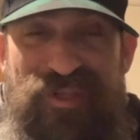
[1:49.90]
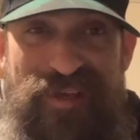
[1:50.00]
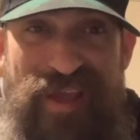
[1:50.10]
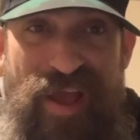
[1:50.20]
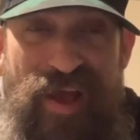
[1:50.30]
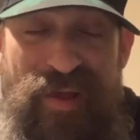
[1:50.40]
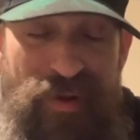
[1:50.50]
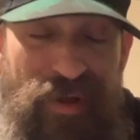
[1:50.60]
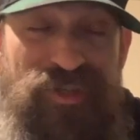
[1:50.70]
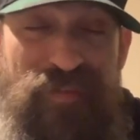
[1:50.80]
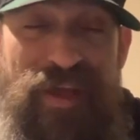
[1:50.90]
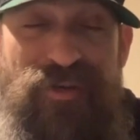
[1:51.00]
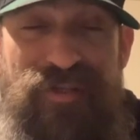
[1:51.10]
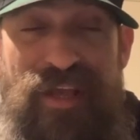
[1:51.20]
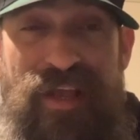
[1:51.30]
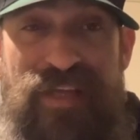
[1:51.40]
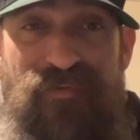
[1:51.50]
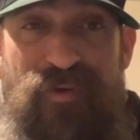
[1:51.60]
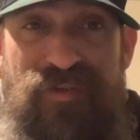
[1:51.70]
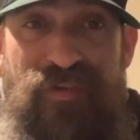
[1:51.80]
game. Uh, it should be interesting against
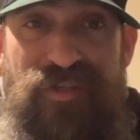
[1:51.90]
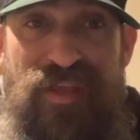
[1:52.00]
Vucevic.